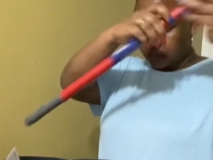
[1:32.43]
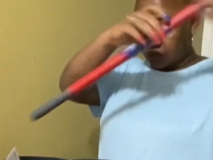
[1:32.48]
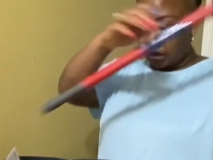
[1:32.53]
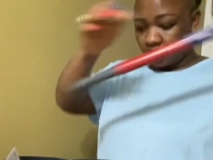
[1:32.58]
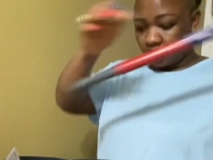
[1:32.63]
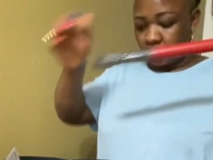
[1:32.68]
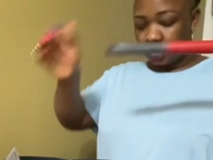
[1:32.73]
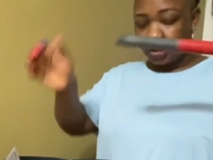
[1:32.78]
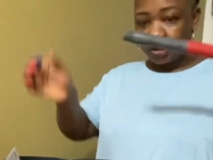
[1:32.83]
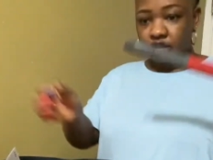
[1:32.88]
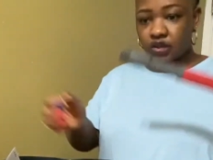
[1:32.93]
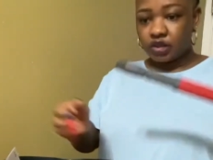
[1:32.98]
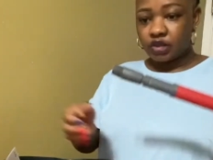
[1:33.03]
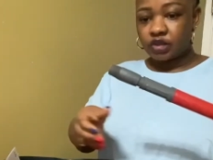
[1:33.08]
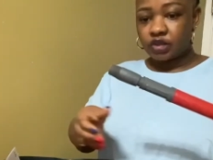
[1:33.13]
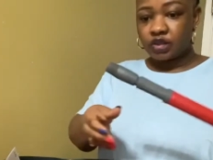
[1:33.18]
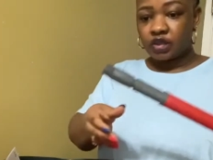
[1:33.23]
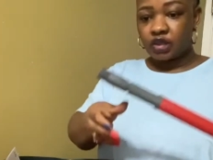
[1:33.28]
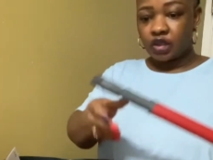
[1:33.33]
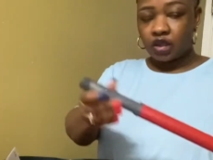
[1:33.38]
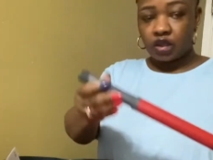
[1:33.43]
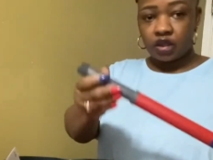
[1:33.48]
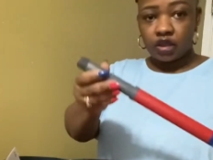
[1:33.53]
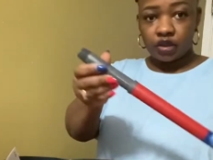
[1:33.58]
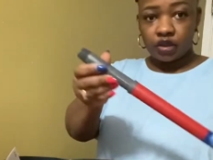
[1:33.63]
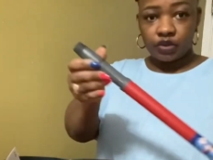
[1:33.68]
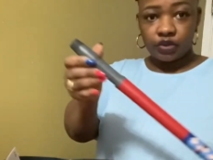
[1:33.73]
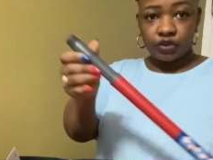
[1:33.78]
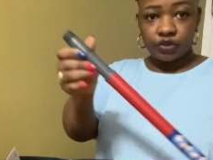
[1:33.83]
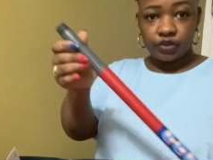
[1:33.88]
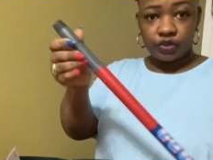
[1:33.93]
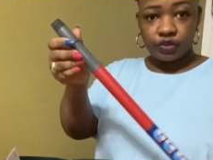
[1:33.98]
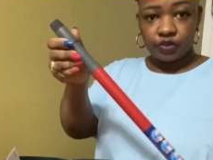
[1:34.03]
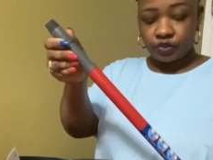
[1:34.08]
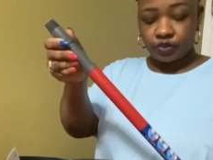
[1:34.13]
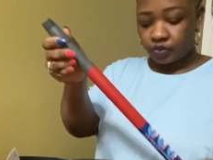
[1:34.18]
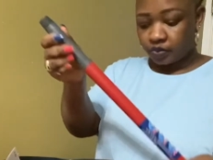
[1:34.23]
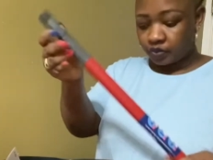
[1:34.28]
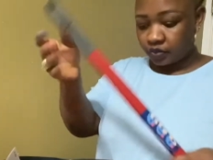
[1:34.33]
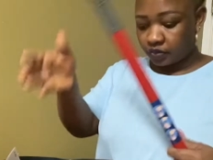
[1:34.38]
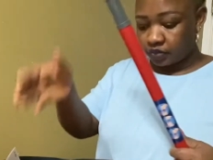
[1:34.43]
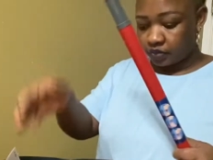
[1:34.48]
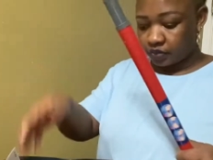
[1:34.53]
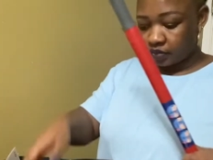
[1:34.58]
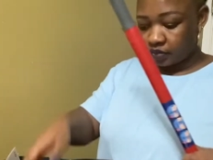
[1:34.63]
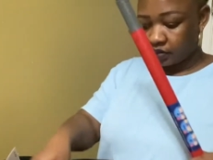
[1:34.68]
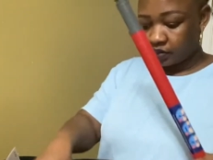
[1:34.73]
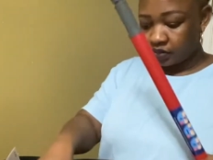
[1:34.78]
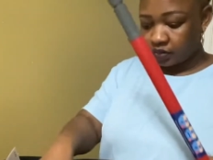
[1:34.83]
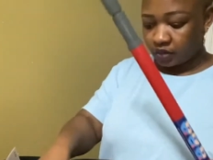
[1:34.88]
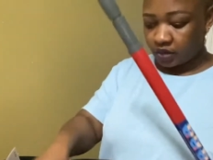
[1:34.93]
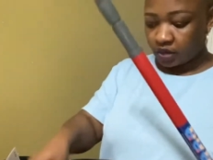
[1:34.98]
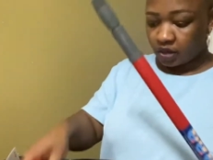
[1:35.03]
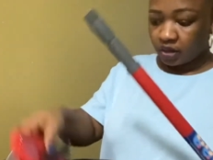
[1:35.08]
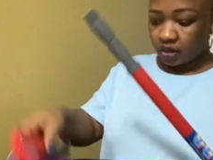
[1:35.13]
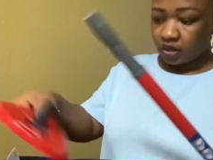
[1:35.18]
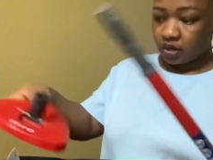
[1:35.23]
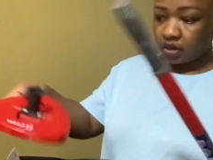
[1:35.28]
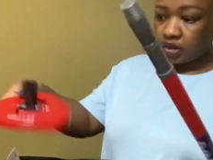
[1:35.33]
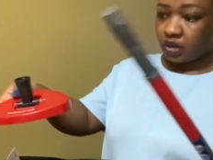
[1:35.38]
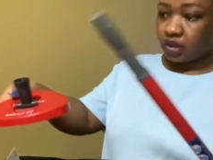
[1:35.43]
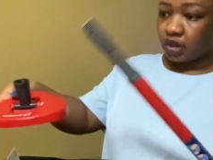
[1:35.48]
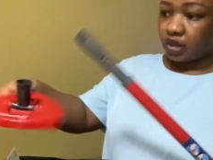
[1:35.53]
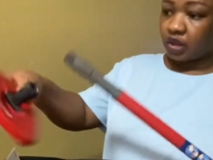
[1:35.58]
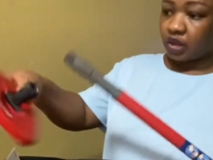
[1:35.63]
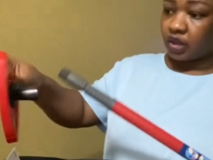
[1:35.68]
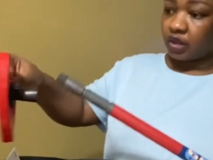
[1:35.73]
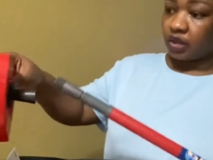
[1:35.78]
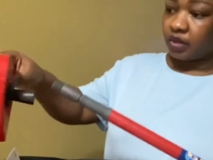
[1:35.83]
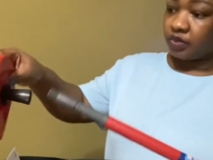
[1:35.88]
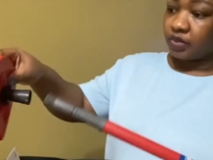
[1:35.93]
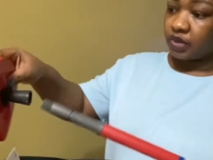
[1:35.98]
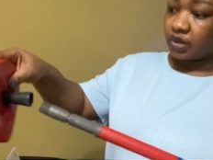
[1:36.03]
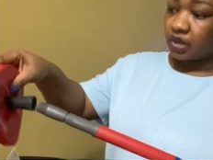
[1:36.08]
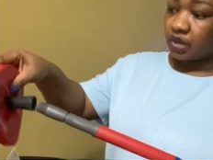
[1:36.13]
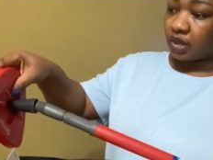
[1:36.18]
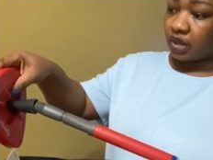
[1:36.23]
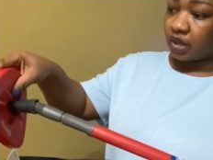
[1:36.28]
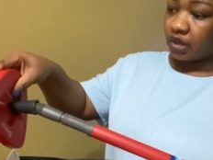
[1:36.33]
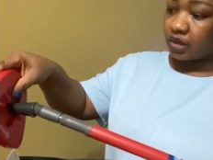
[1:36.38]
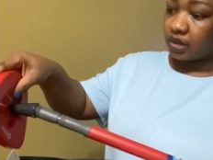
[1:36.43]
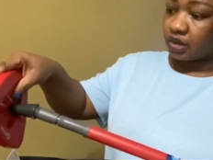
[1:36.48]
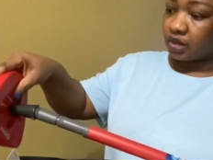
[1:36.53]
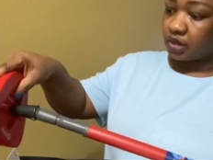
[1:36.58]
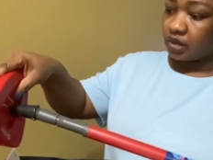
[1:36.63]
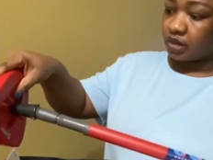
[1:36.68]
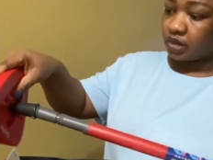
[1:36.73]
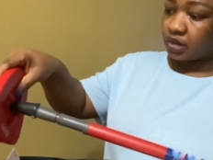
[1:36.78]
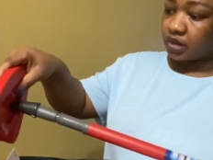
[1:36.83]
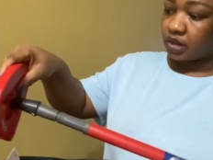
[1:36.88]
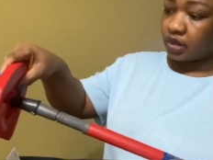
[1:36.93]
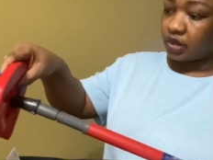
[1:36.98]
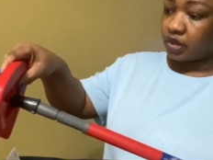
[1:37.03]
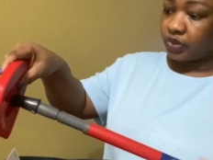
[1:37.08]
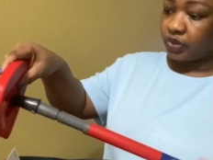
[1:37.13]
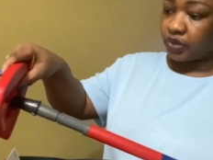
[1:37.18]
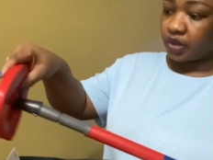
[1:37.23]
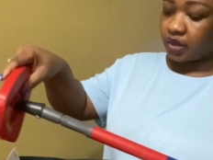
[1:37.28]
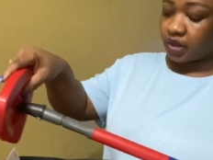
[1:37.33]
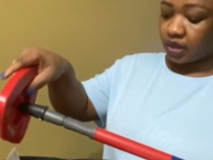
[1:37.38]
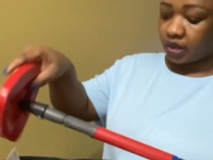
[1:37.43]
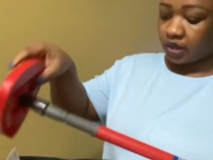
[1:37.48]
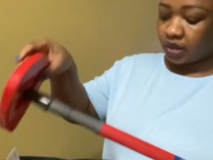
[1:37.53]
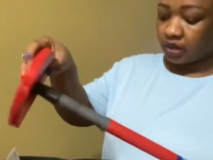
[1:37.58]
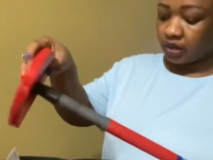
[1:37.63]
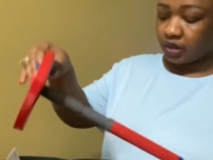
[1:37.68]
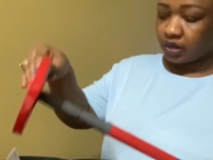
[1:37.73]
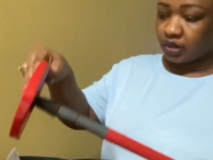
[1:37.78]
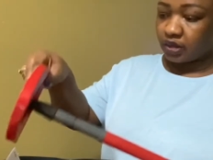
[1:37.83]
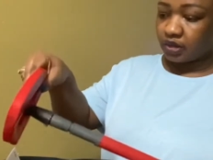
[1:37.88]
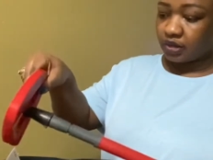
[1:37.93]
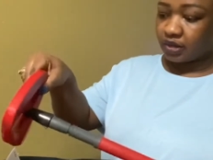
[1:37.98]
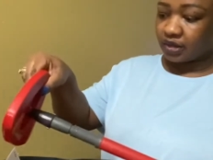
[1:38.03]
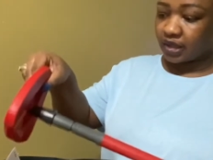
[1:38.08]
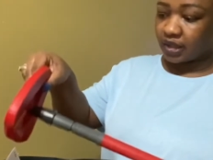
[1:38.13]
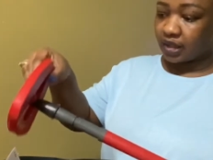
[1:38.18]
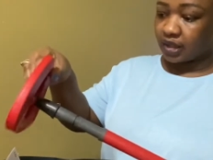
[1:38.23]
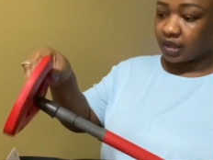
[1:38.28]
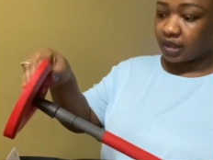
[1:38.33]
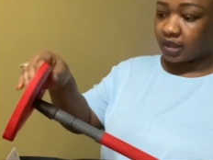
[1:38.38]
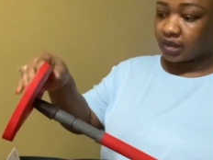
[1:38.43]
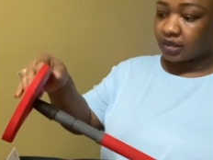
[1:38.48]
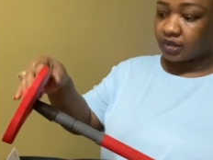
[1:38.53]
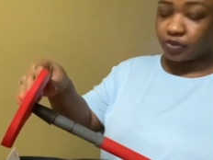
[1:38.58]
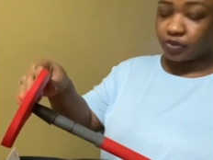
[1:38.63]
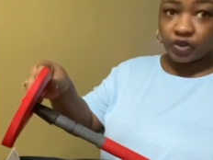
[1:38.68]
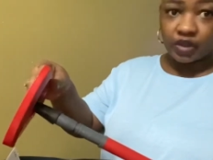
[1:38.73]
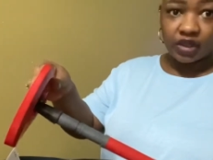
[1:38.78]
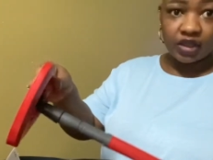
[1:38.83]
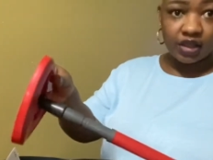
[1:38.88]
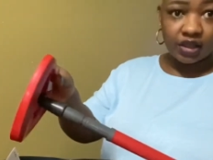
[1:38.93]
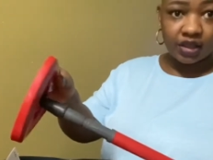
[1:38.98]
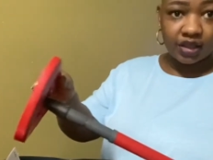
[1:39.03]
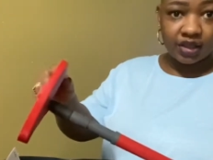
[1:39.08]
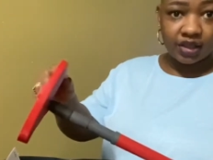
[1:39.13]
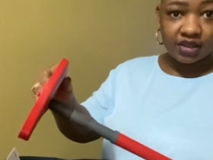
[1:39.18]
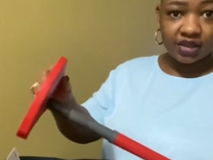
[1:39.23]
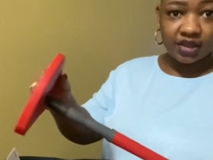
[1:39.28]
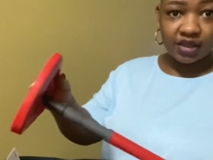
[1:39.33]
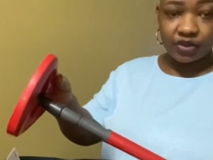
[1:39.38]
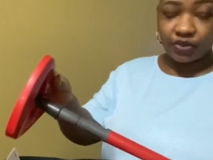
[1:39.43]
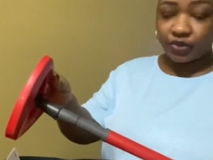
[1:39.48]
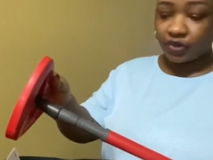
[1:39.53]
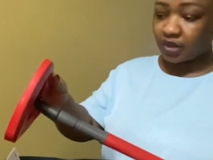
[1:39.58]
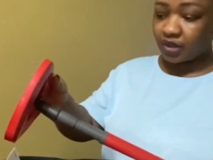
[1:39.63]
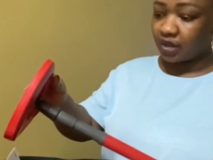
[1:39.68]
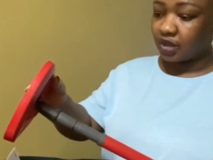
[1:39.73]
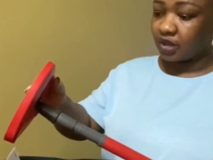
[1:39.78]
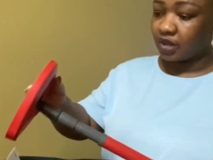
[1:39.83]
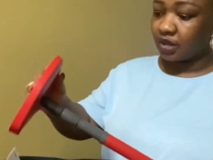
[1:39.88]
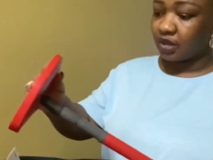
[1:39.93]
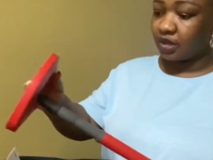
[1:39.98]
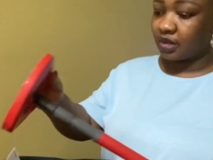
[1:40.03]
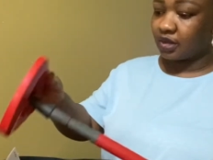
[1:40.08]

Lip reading: this is the handle that comes. I guess this go in here. Not guess, but it does go in here.